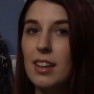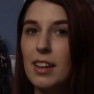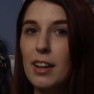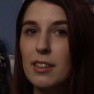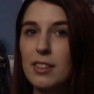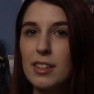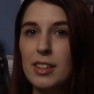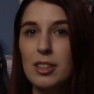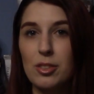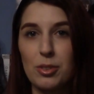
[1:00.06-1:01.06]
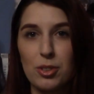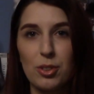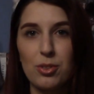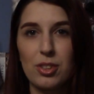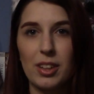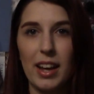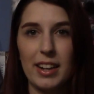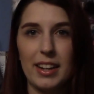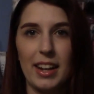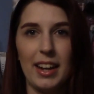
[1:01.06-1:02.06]
yeah, so excuse the
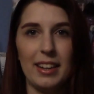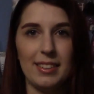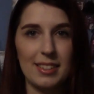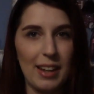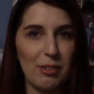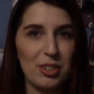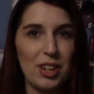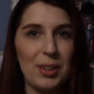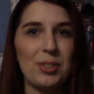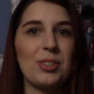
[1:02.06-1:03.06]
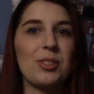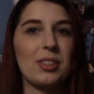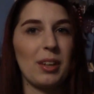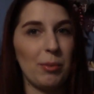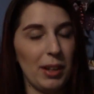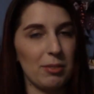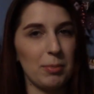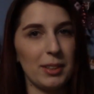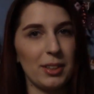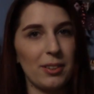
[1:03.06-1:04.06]
lighting and sound changes because I will have to
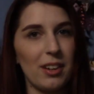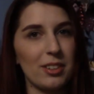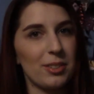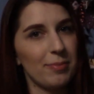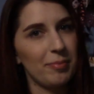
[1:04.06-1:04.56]
be in the garage.